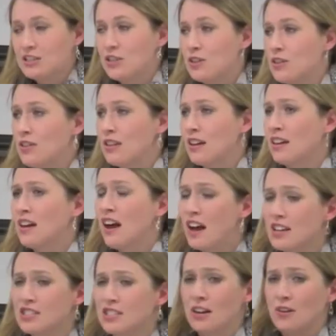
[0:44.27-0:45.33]
And so you think,
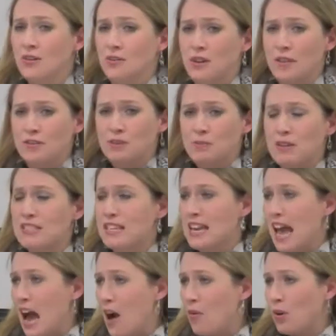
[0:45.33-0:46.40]
gosh, I've spent an
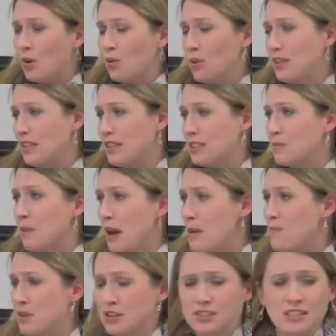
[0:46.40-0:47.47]
hour with these
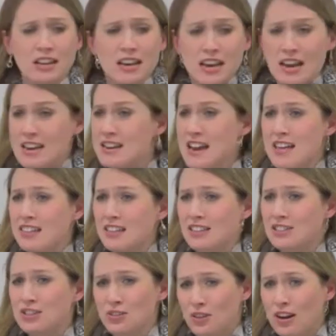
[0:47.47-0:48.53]
papers and
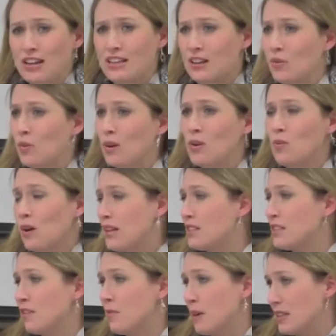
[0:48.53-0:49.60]
nothing's graded. What a
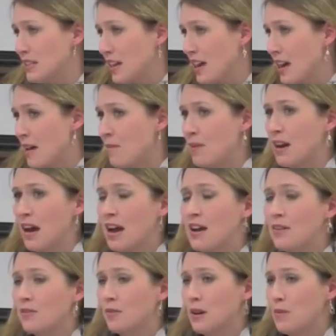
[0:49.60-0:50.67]
waste of my time. But
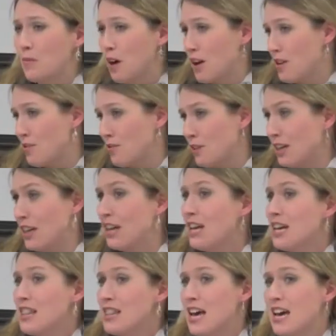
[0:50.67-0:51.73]
I am arguing
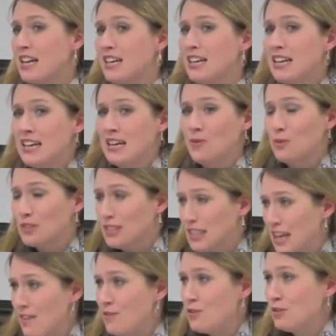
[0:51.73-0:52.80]
that it will
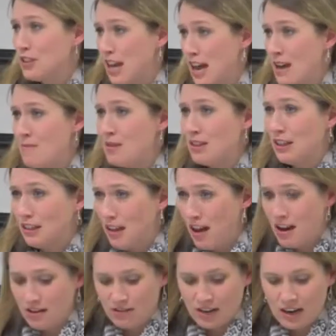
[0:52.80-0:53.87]
save you time in the
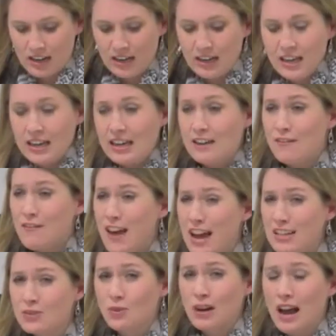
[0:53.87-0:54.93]
long run. In
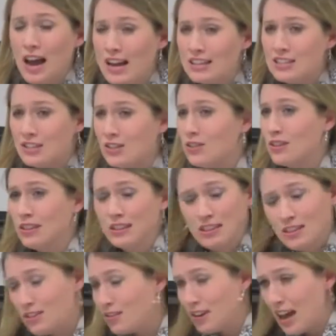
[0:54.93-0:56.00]
fact, what I do, and
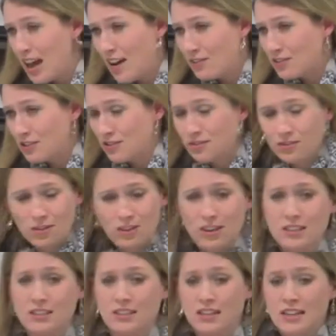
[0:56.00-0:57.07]
you don't have to, of
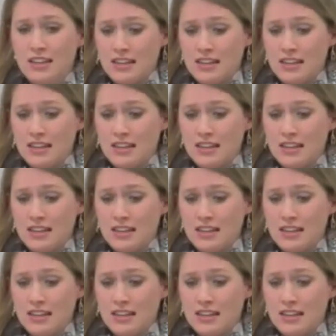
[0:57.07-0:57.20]
course,